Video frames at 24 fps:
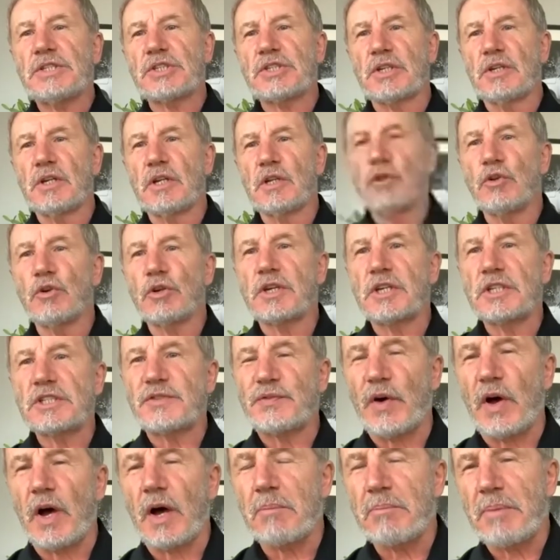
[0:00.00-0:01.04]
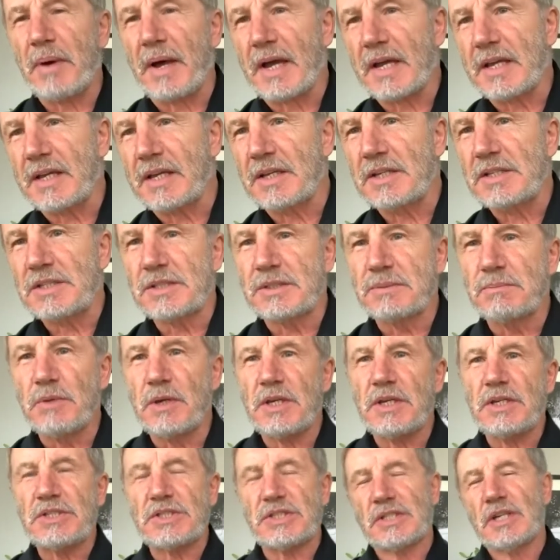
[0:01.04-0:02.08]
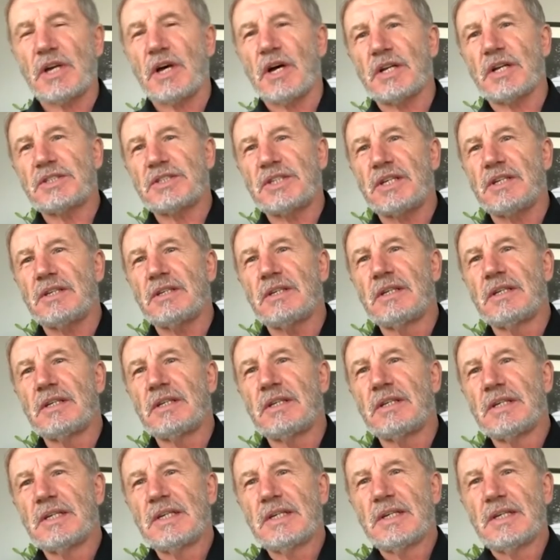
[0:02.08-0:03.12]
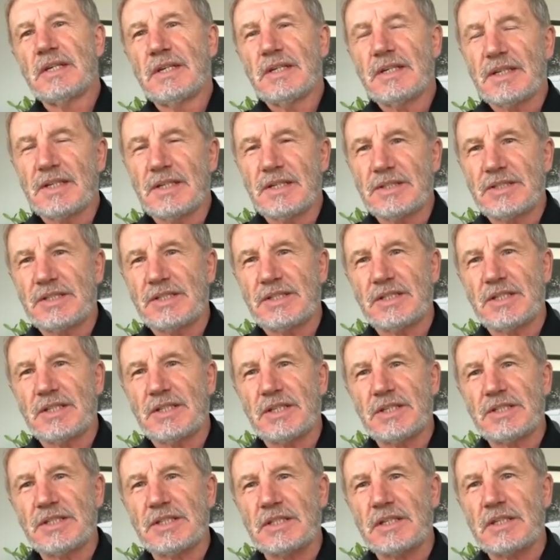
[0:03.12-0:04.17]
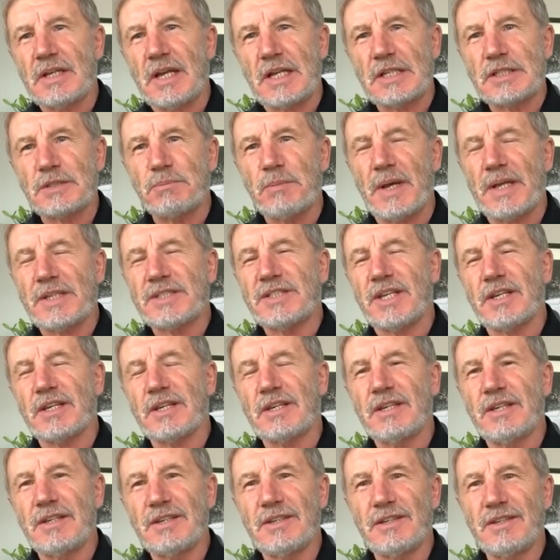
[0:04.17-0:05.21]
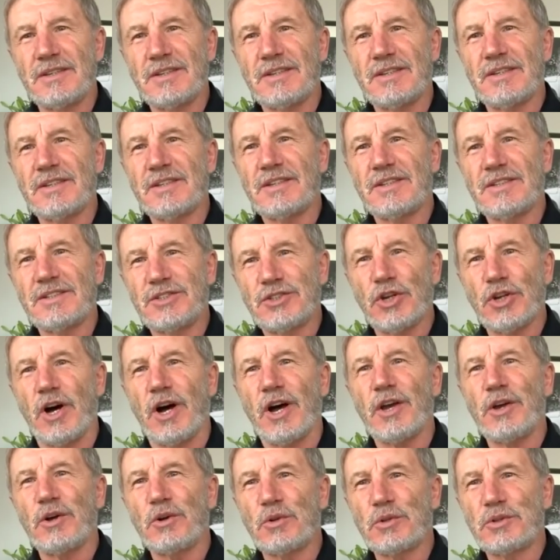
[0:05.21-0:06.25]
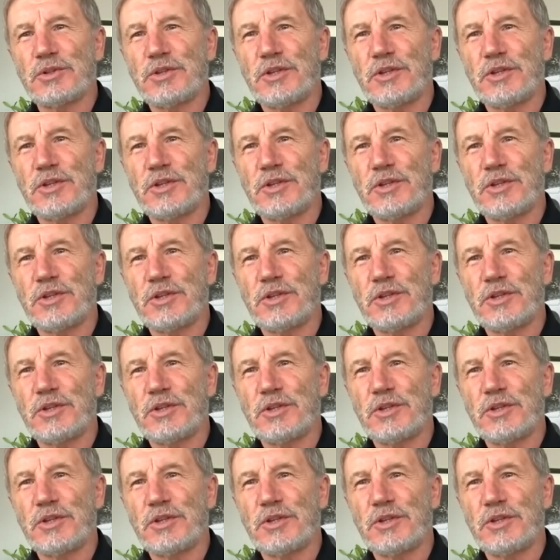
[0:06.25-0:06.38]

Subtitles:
going to look as far back as me starting as this asthmatic child